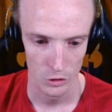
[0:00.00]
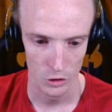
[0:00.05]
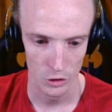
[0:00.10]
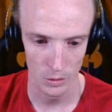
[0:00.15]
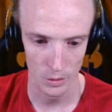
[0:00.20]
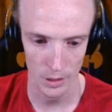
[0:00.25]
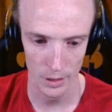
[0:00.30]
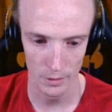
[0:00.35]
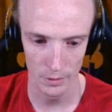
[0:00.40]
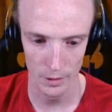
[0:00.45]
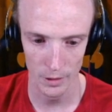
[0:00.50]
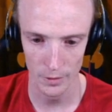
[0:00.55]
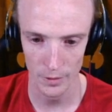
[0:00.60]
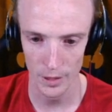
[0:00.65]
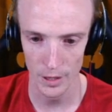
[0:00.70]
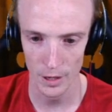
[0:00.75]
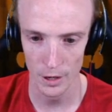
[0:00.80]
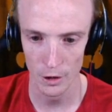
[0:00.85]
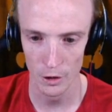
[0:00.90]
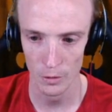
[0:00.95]
shall get rid of
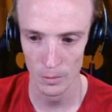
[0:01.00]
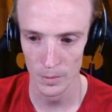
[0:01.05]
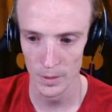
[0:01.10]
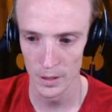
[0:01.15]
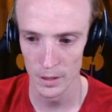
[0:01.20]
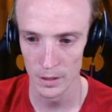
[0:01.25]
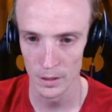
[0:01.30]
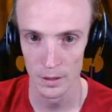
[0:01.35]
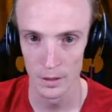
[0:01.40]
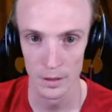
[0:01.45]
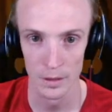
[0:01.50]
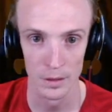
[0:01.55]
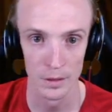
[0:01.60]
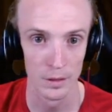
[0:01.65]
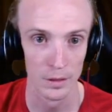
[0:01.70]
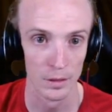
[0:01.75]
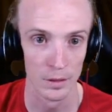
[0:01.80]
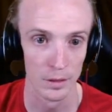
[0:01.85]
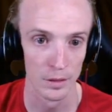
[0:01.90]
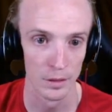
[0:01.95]
the Elms
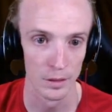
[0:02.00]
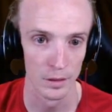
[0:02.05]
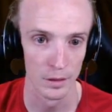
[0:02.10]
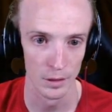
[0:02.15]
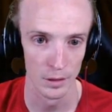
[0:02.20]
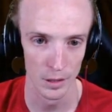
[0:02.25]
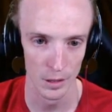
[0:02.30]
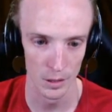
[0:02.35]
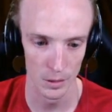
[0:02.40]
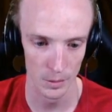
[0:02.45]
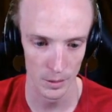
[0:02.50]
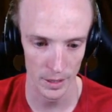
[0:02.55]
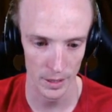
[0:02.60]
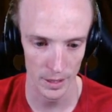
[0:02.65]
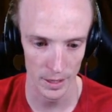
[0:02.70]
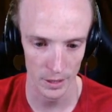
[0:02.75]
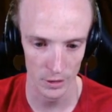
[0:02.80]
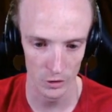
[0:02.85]
and go and get an